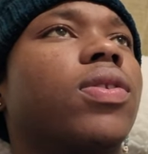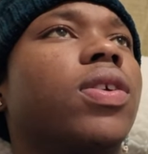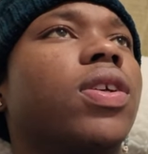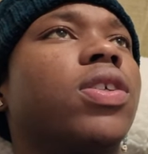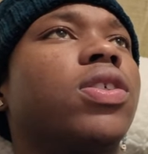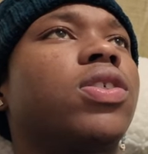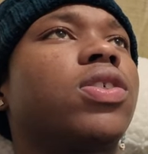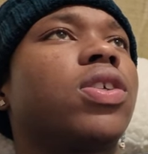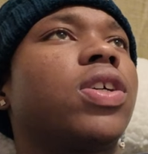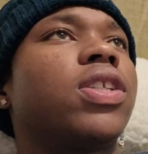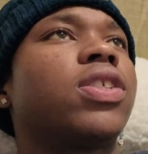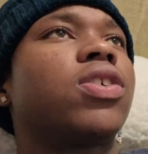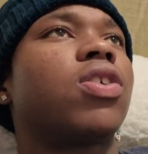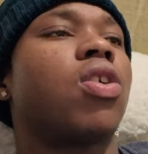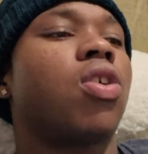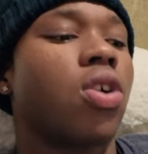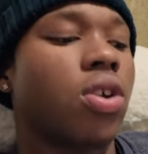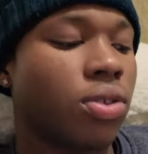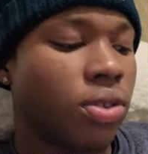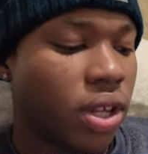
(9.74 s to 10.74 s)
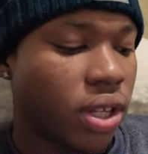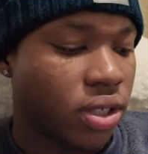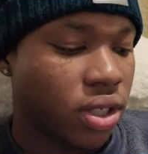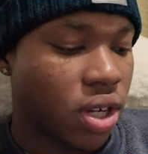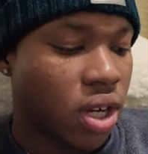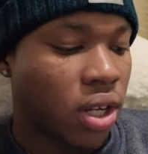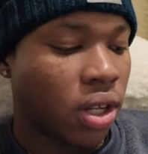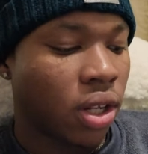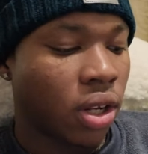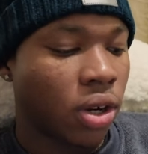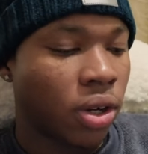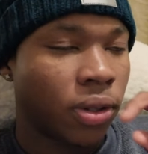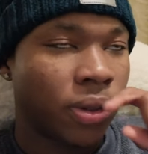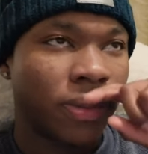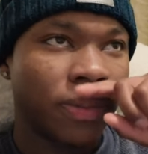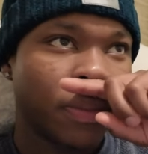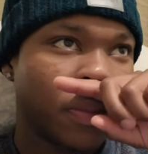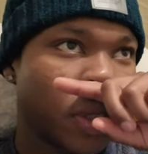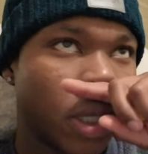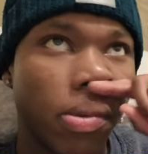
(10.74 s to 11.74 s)
It's a hard thing to unlearn,
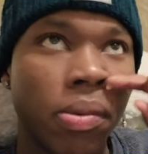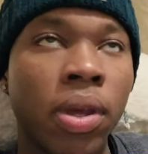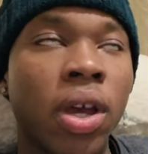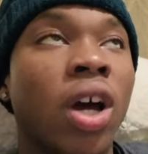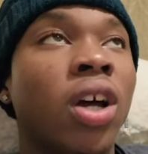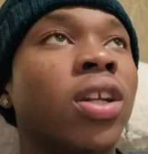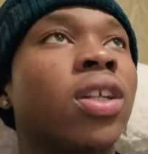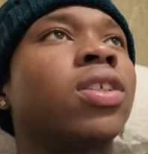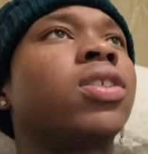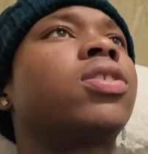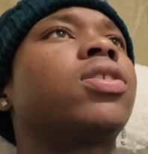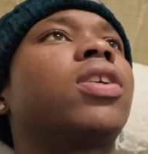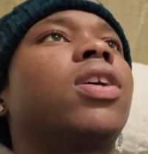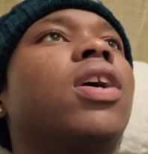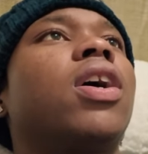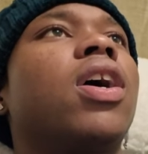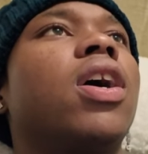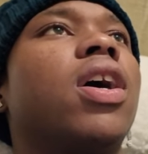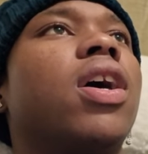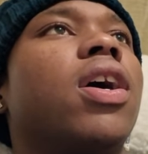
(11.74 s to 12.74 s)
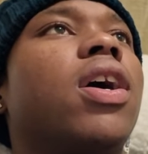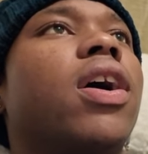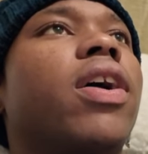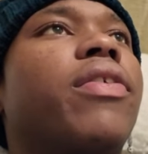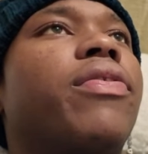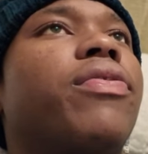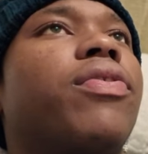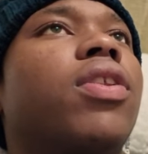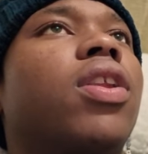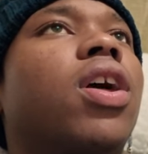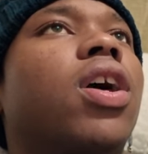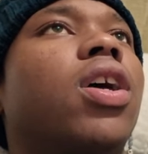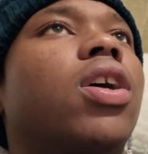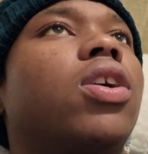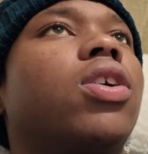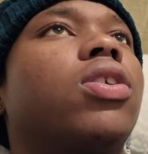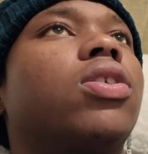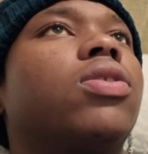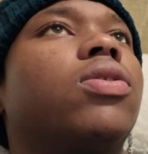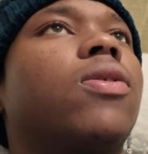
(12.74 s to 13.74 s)
to be honest. I feel like
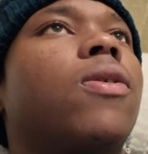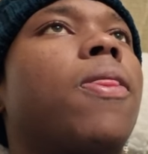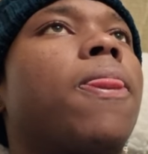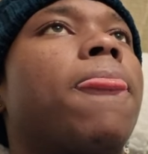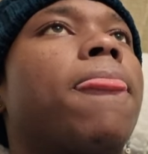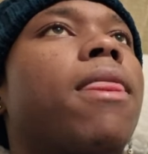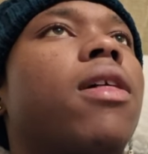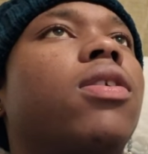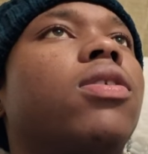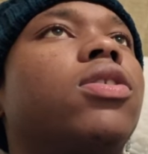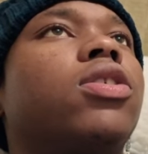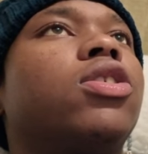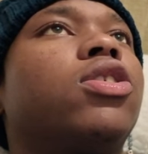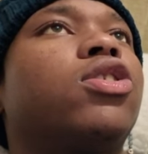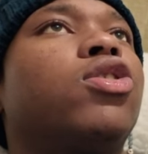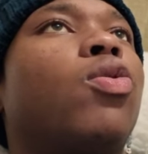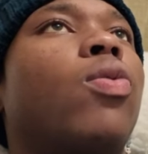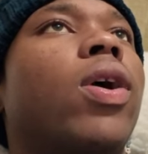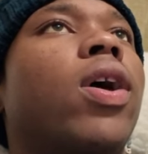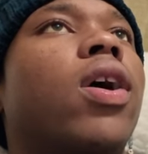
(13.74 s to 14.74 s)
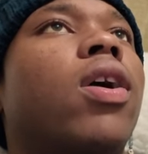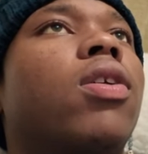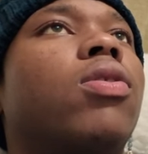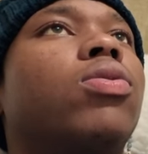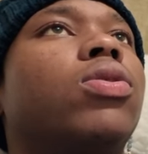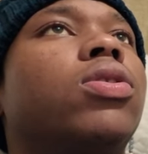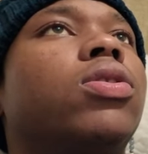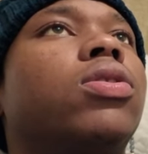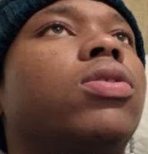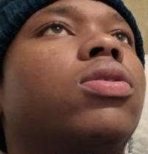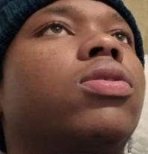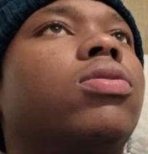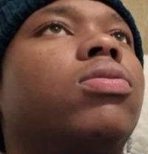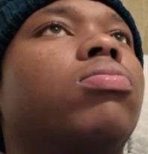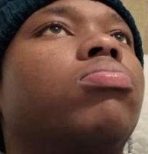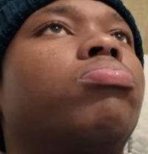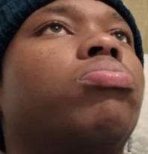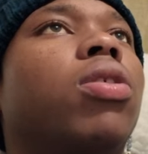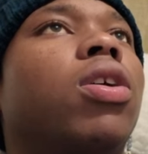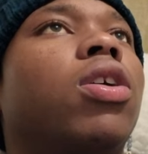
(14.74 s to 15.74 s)
just the way I was
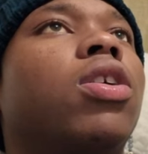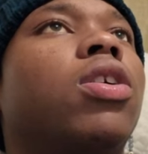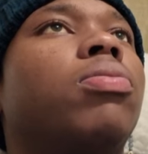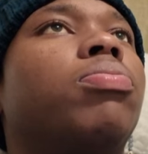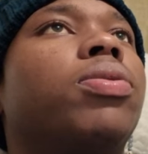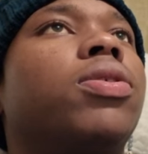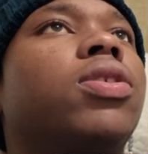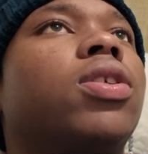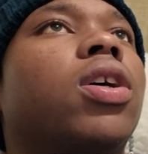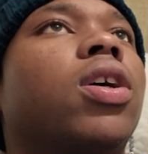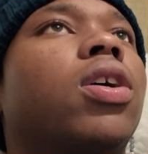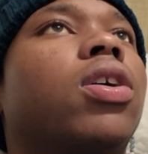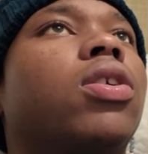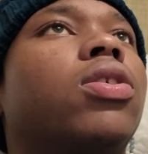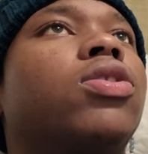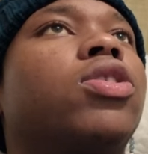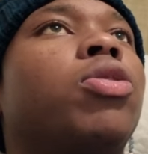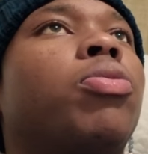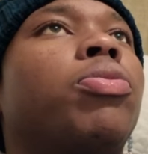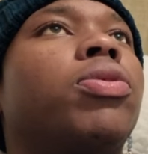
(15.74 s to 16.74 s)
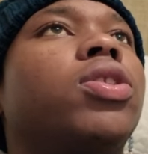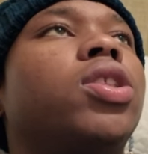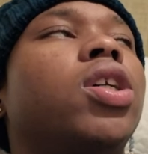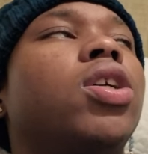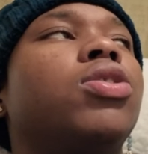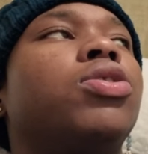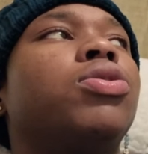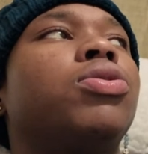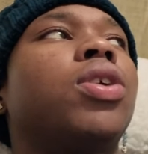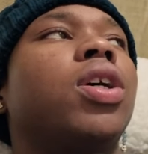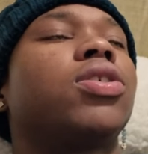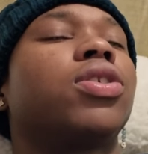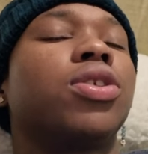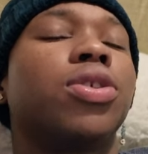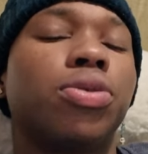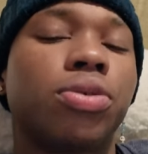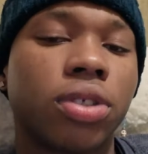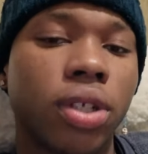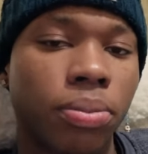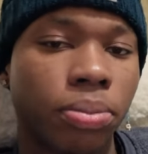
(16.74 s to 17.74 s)
brought up, it's like if someone tells you not to
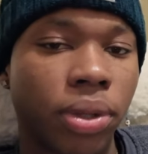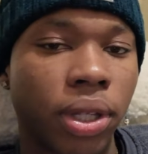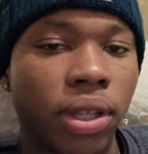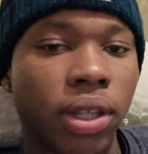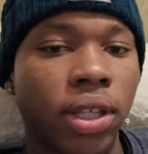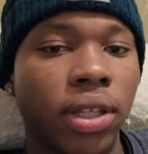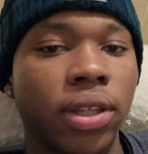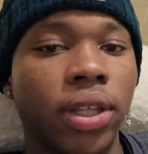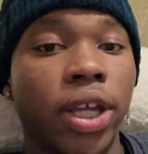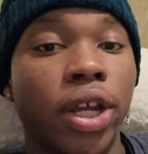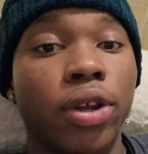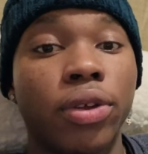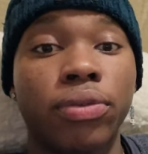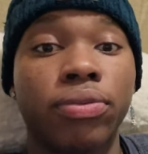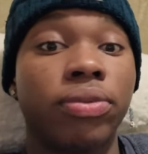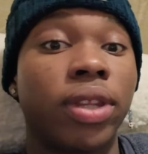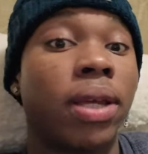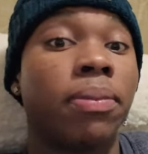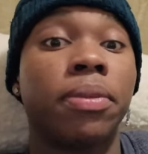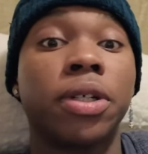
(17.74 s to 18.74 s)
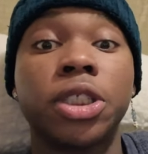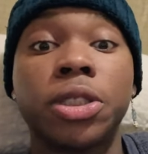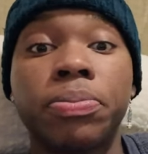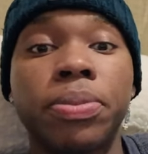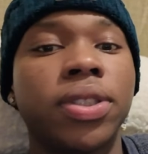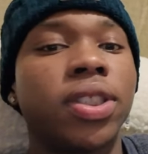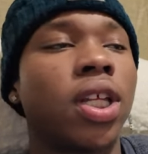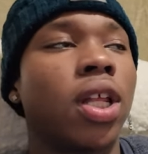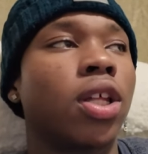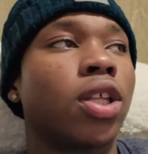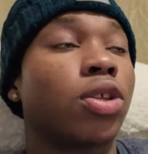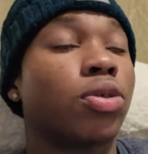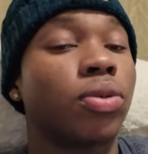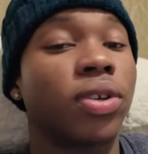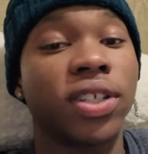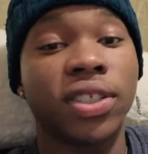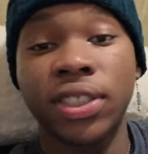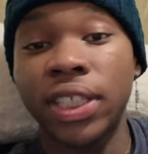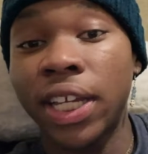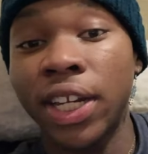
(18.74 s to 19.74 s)
do something, then they must be telling you
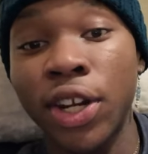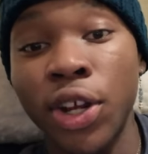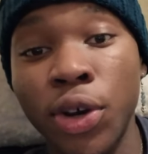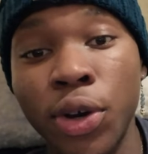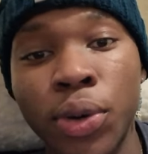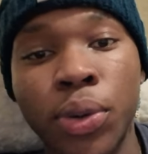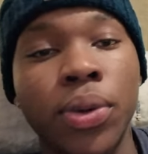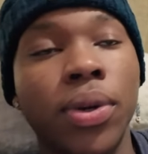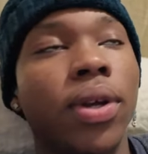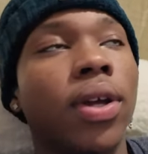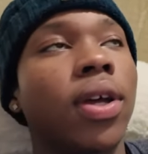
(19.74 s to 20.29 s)
because they know.